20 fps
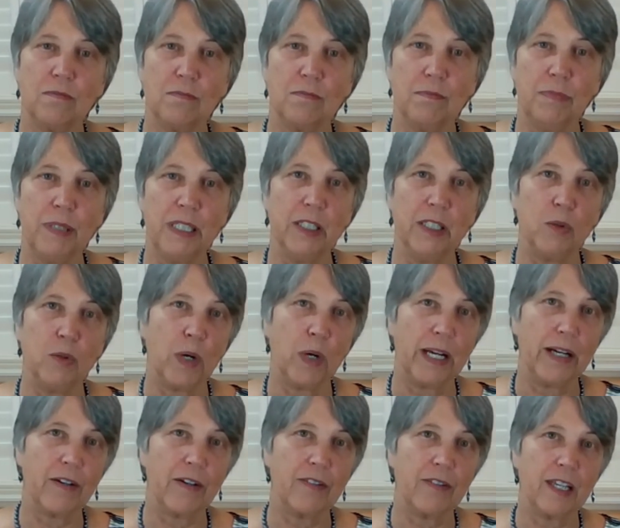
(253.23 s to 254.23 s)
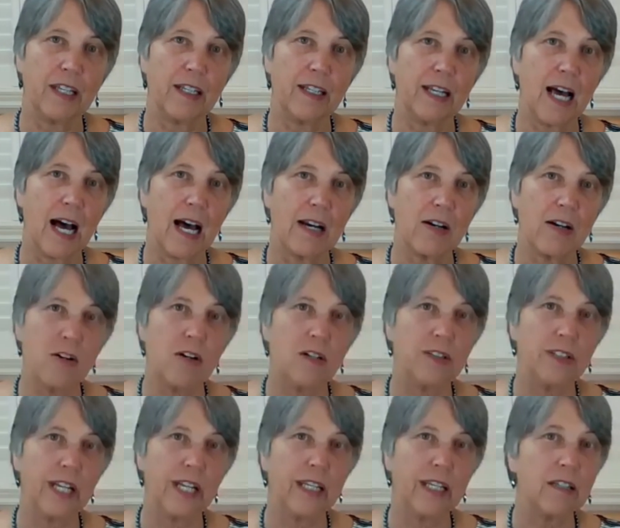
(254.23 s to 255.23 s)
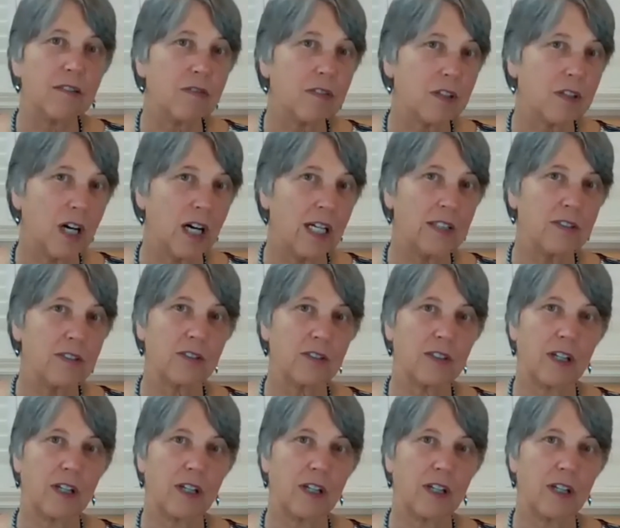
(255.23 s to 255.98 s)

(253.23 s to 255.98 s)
be aware that not all negative thoughts